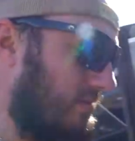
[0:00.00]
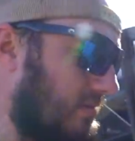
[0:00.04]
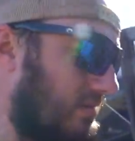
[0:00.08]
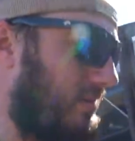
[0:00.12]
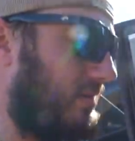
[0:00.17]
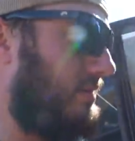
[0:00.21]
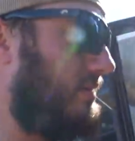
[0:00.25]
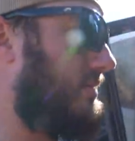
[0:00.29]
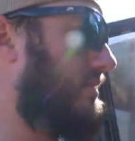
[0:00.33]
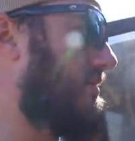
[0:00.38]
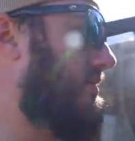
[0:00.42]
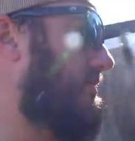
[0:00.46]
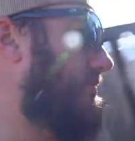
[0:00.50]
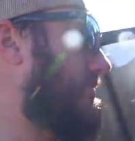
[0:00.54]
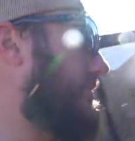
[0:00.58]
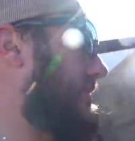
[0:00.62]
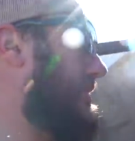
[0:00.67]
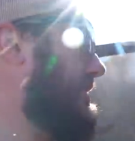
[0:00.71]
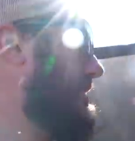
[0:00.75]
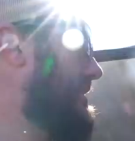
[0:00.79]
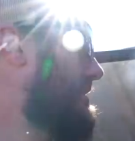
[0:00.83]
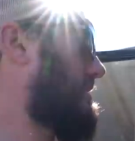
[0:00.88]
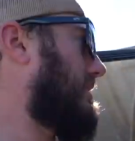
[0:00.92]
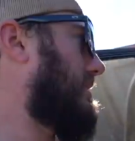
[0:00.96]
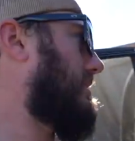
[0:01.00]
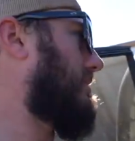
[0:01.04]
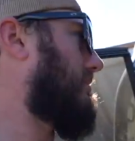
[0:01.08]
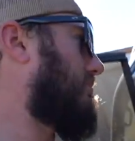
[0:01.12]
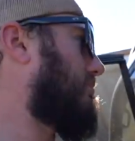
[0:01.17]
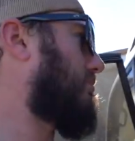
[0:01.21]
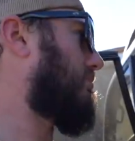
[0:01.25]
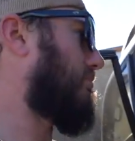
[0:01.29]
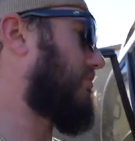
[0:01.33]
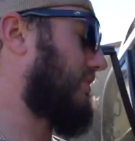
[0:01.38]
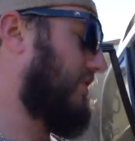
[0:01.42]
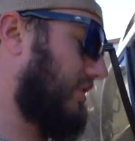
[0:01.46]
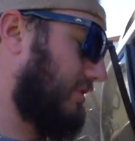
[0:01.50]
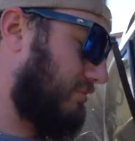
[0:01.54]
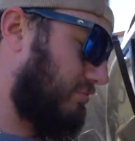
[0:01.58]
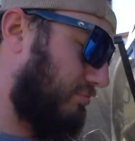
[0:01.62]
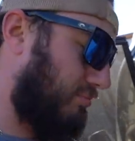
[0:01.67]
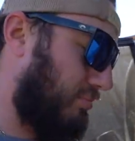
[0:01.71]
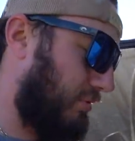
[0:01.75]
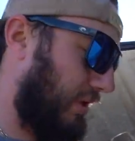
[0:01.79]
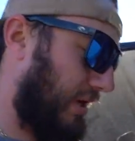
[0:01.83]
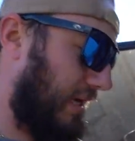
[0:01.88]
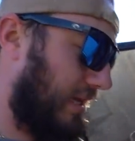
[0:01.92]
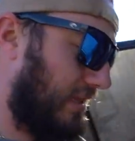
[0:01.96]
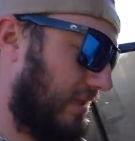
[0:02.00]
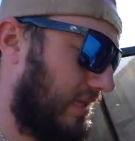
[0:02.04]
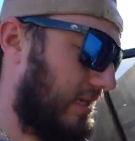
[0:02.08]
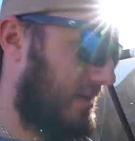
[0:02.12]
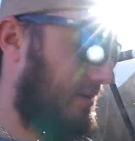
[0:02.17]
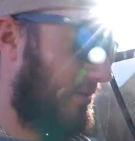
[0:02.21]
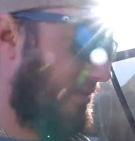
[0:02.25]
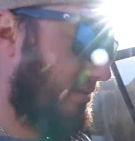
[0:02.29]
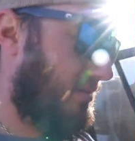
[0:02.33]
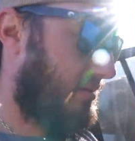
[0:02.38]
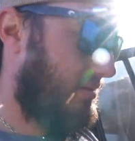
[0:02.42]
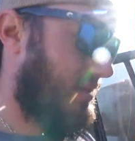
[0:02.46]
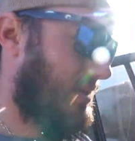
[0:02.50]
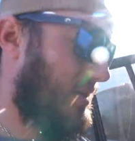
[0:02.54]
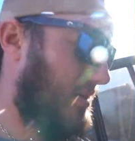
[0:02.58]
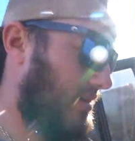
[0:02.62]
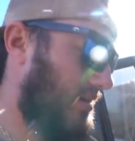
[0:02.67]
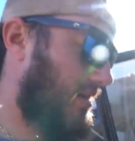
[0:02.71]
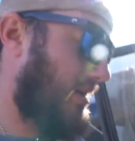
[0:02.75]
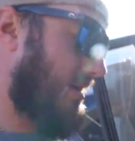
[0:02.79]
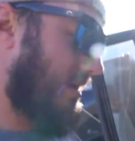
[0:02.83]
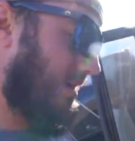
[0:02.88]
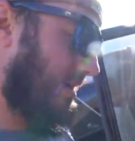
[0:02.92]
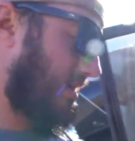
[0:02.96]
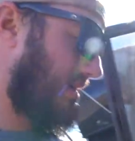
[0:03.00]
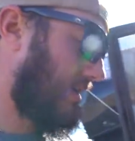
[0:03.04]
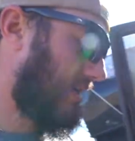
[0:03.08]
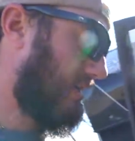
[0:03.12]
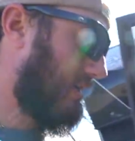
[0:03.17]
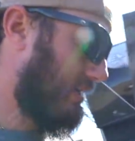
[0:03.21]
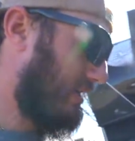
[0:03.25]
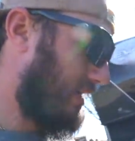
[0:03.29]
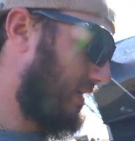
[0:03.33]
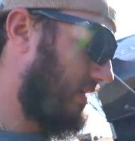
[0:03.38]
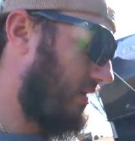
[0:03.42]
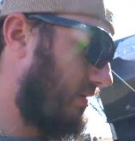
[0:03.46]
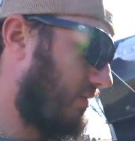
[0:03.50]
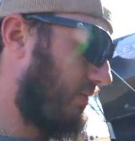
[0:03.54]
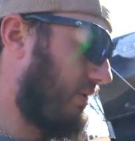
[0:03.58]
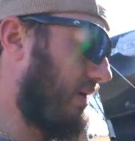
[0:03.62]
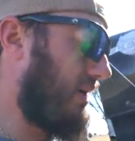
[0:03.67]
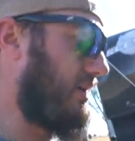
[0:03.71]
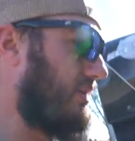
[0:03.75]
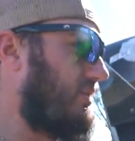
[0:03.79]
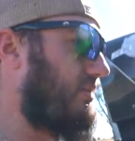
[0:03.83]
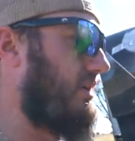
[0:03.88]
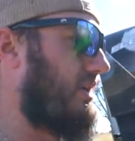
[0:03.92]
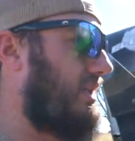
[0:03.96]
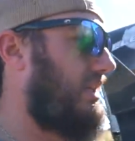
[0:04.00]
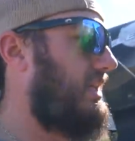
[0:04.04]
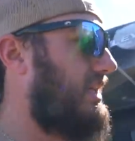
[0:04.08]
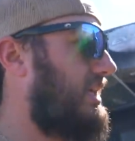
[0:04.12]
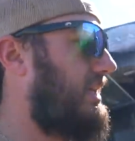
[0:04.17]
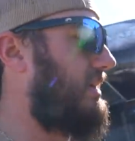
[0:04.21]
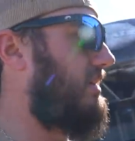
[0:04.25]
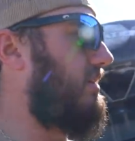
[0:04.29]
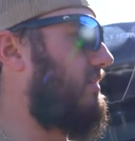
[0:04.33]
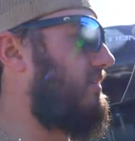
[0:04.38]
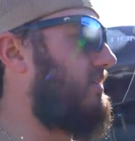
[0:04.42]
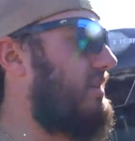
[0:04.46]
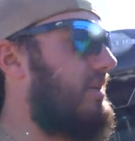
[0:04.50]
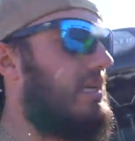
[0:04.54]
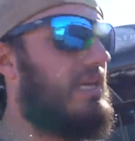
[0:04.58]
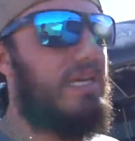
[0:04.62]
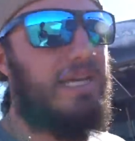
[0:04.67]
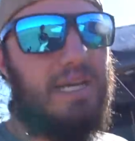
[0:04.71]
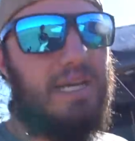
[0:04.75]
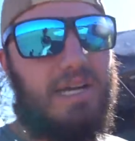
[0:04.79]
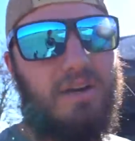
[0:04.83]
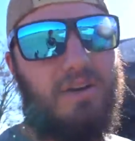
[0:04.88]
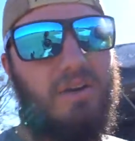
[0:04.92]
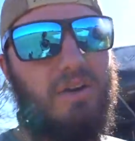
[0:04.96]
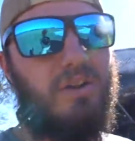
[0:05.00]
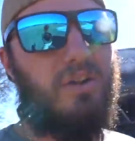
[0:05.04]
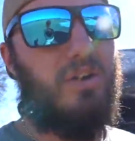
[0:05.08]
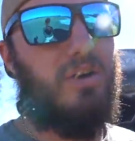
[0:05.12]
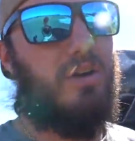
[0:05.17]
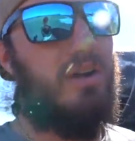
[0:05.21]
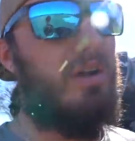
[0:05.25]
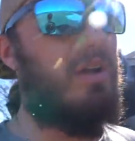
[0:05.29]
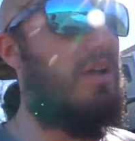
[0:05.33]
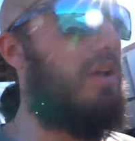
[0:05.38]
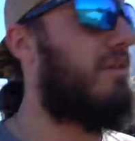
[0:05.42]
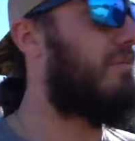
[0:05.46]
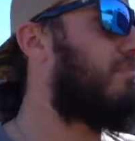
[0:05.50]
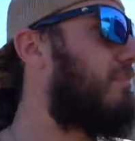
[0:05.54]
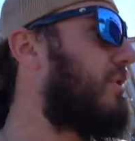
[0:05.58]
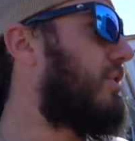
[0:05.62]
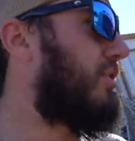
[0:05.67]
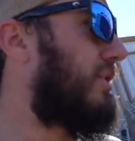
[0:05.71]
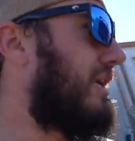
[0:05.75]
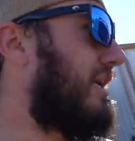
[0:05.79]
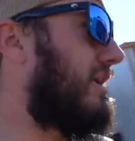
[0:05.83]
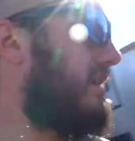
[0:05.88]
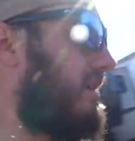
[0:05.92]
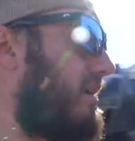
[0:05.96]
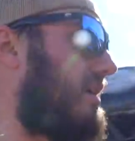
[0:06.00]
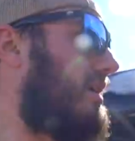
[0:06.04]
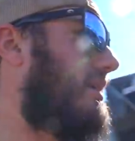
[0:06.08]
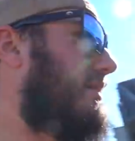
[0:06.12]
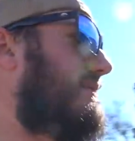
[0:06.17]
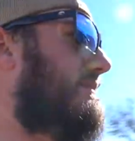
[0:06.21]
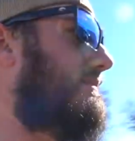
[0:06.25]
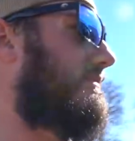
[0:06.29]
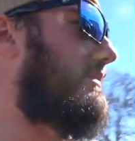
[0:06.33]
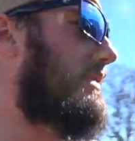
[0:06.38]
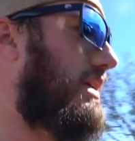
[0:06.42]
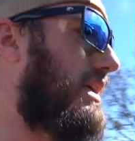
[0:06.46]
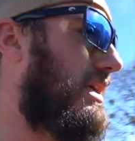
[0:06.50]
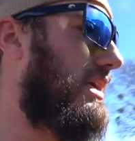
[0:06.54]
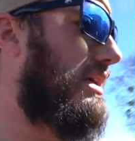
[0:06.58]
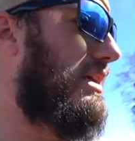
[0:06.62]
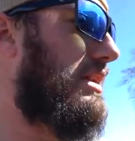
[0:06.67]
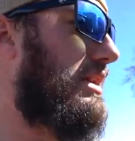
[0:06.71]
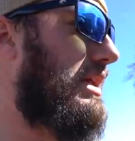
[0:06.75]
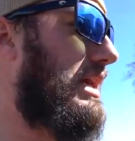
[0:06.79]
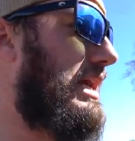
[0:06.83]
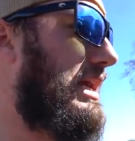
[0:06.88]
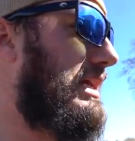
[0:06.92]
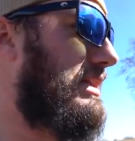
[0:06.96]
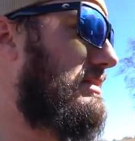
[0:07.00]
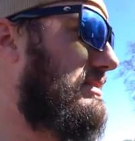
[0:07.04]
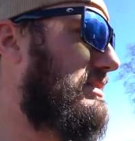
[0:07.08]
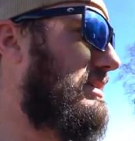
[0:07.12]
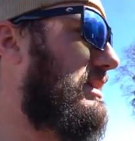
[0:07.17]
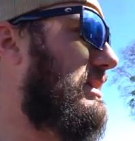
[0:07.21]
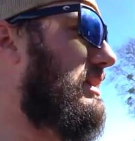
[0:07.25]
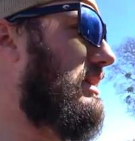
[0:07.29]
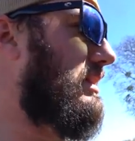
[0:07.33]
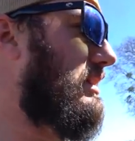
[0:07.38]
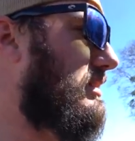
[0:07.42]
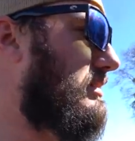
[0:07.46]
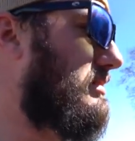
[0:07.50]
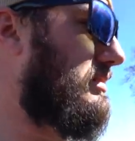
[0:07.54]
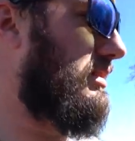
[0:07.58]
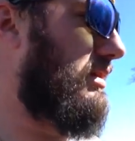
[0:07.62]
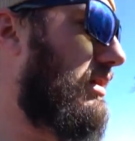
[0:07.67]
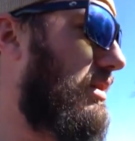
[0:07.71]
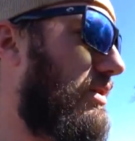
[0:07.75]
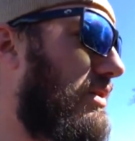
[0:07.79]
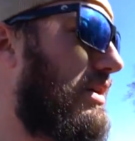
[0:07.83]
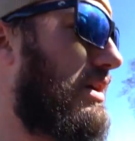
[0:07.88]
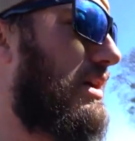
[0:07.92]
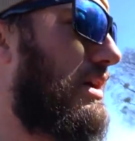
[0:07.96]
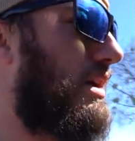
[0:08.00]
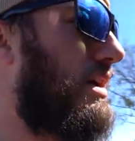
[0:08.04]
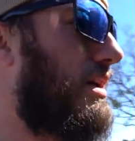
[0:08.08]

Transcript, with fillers: Well, hopefully that didn't just break that alternator. We are doing the over-the-counter mule deer hunt in A Z. So